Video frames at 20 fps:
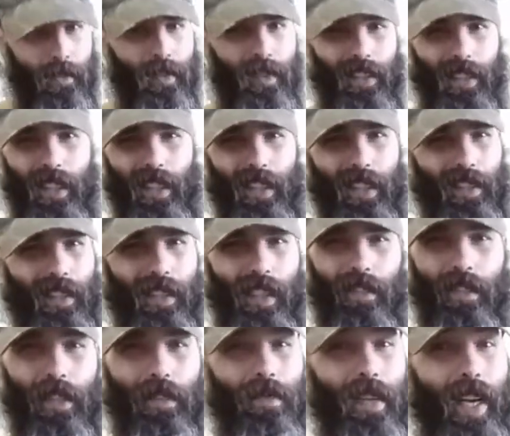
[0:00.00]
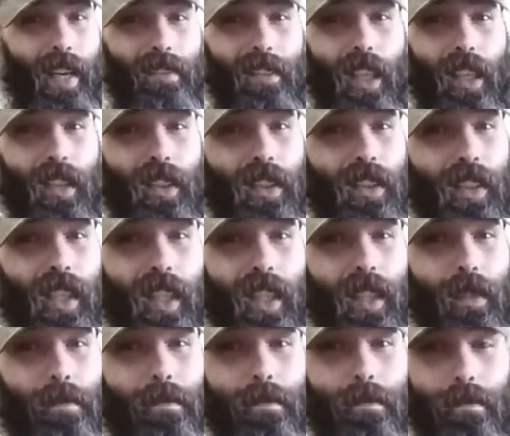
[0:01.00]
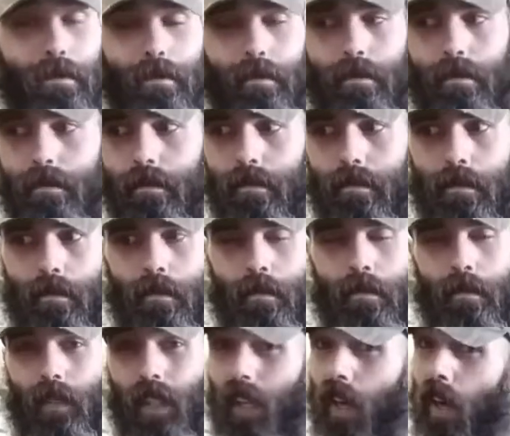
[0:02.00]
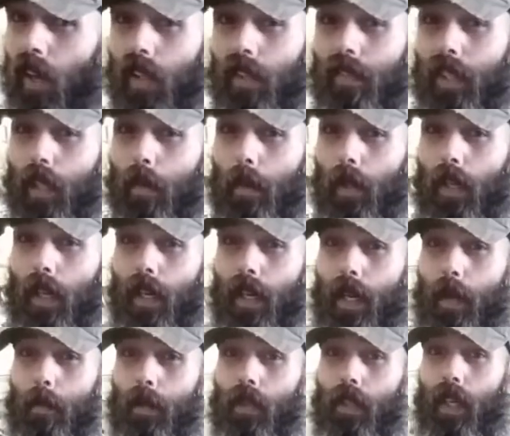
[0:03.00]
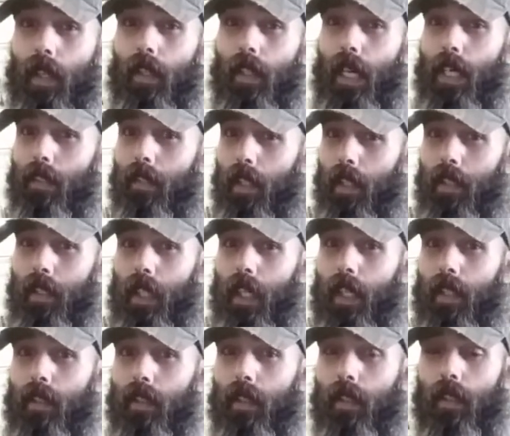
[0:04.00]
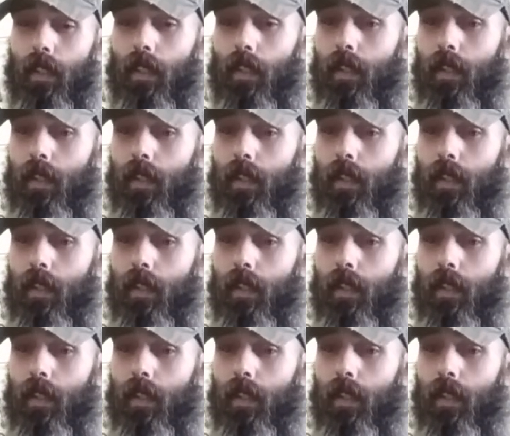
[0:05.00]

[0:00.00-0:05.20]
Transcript: It's like a $75 setup. All available on Amazon last I checked.